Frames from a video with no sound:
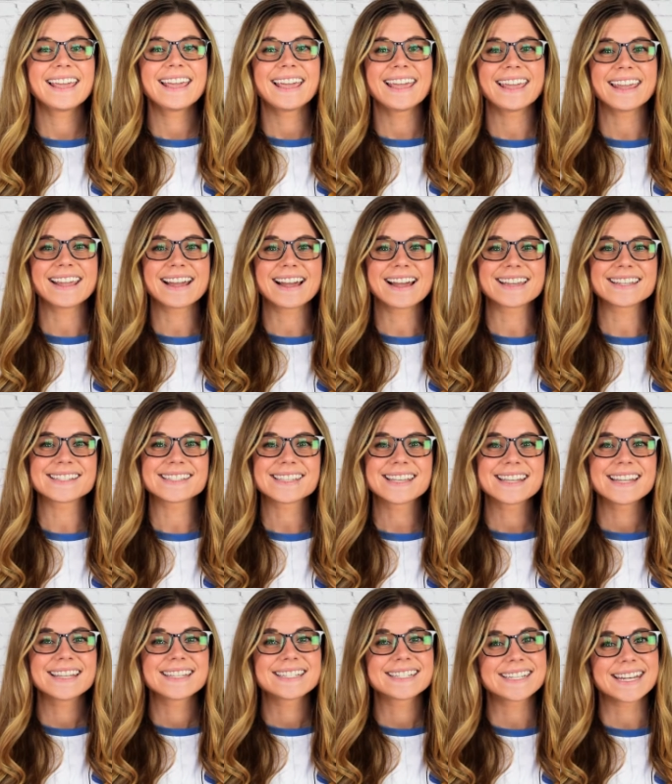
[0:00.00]
Hey
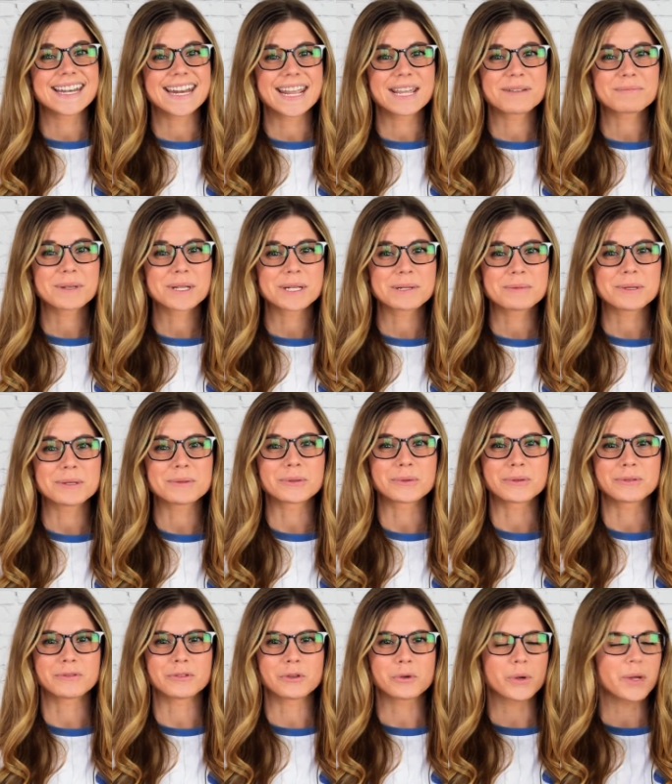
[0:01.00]
guys, today I'm going to be
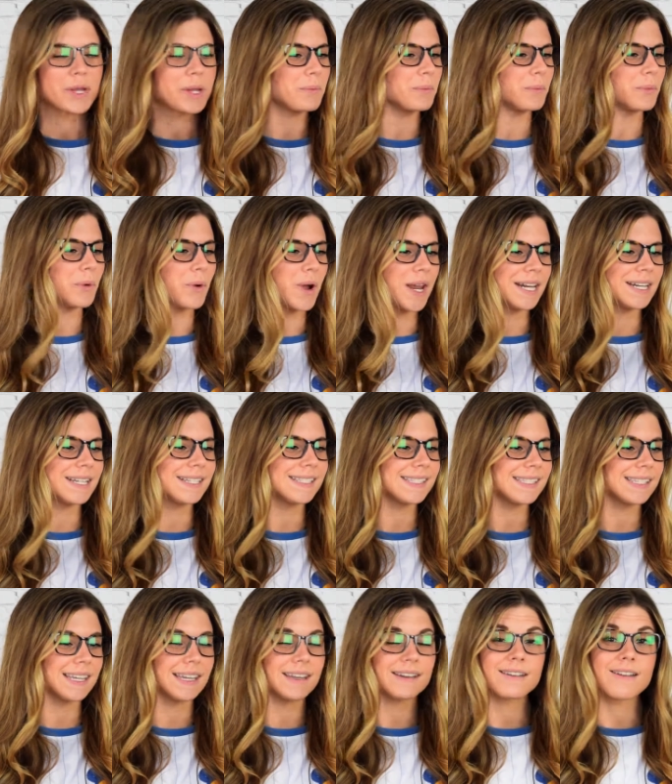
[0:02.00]
reviewing Buena
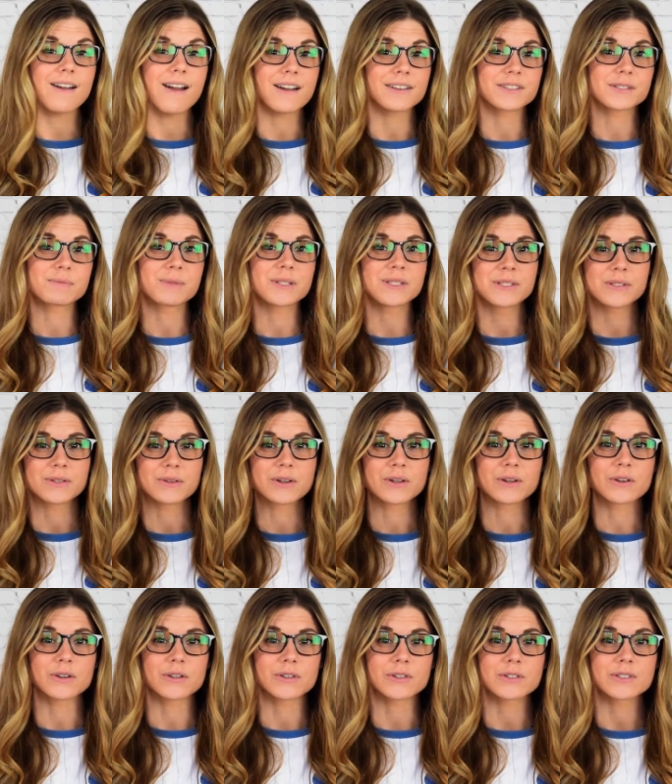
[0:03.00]

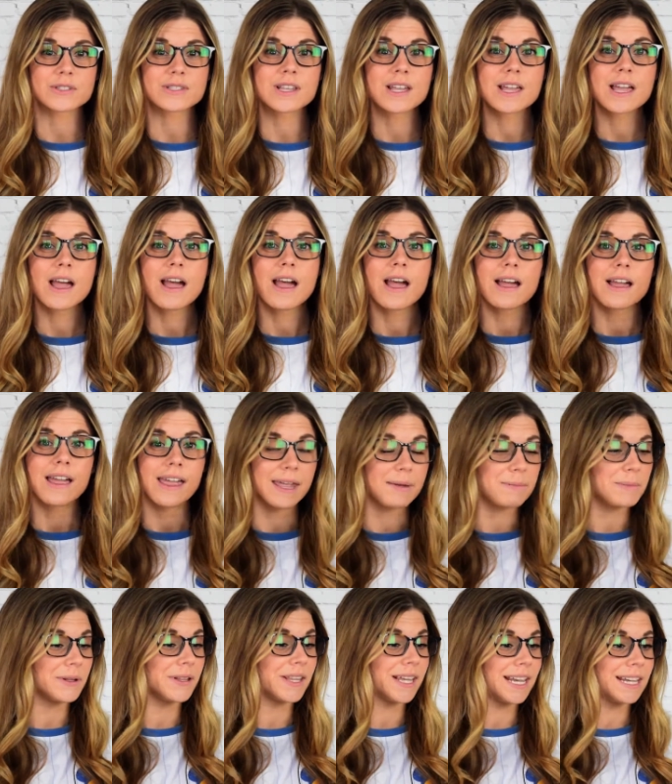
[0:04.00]
Cosmeceuticals
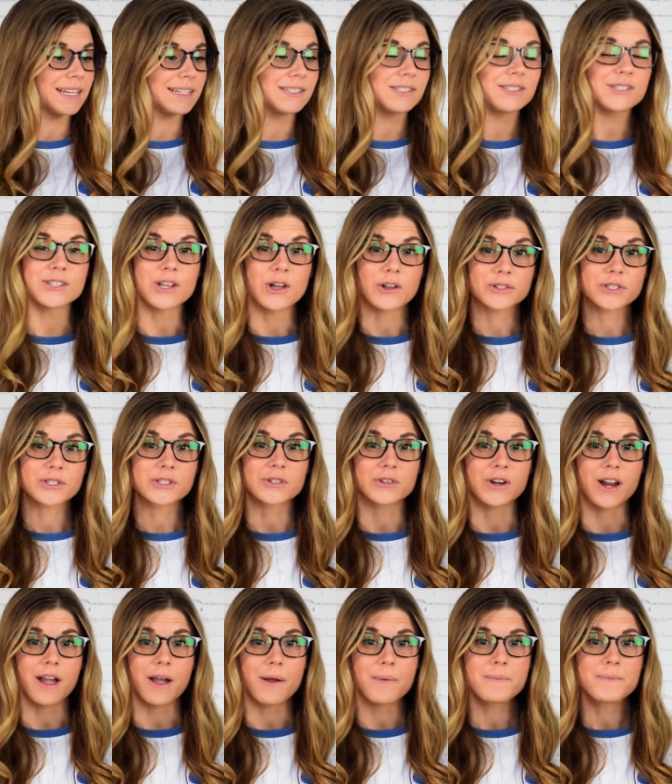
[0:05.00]
Himalayan Salt
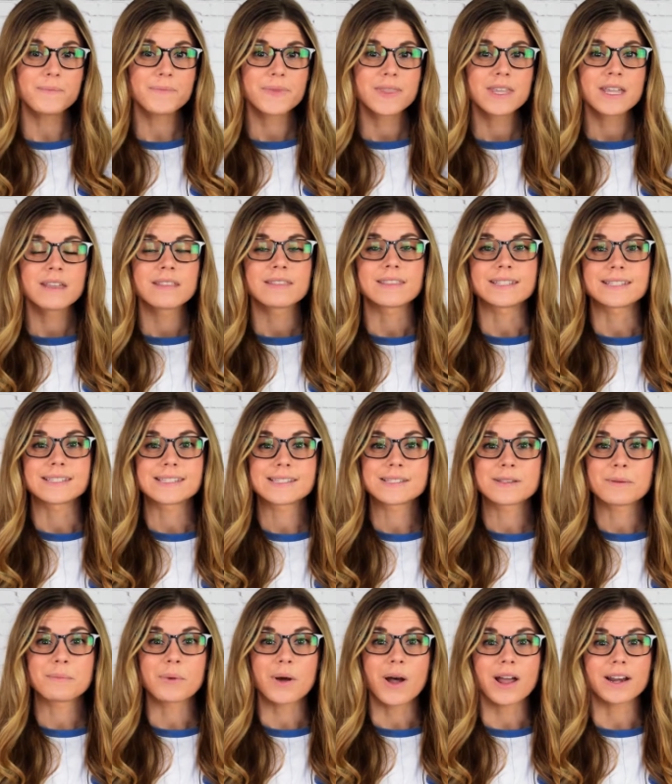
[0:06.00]
Scrub. This
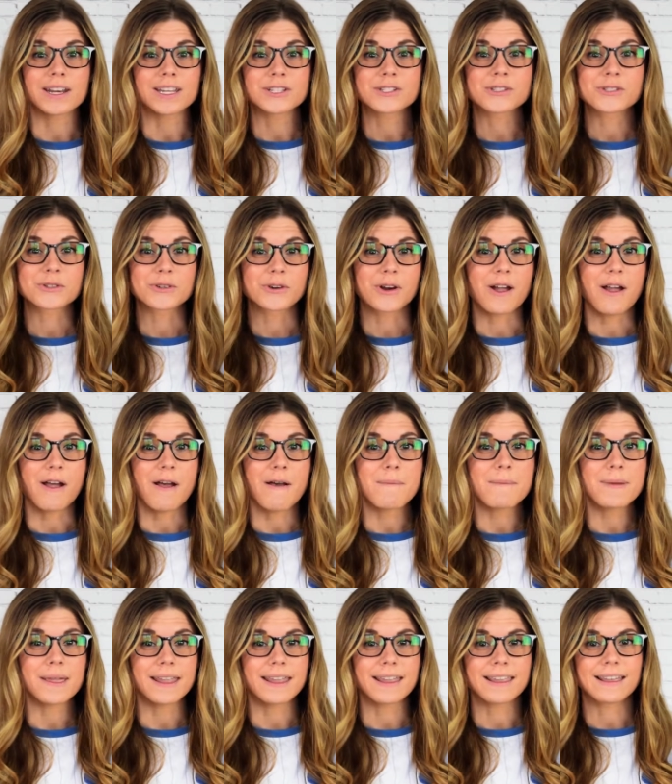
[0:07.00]
is a body
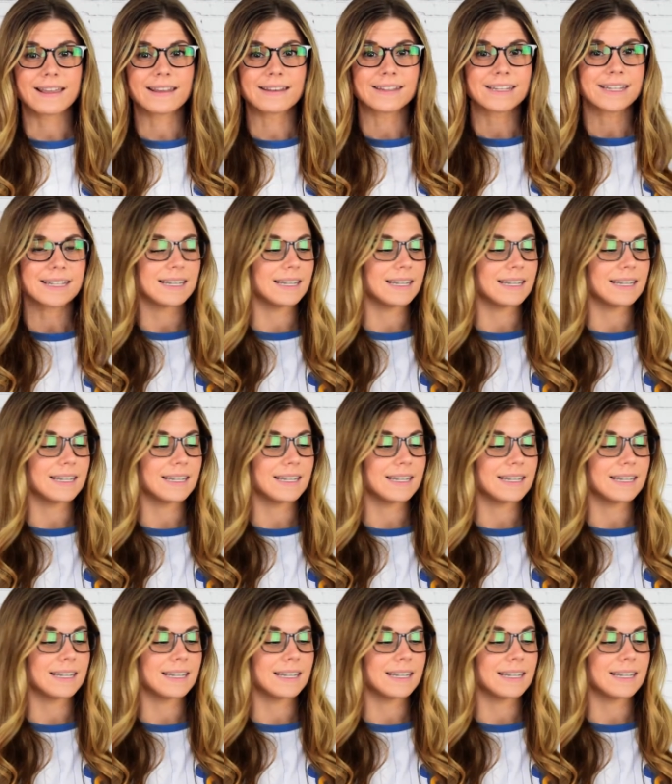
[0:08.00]
scrub and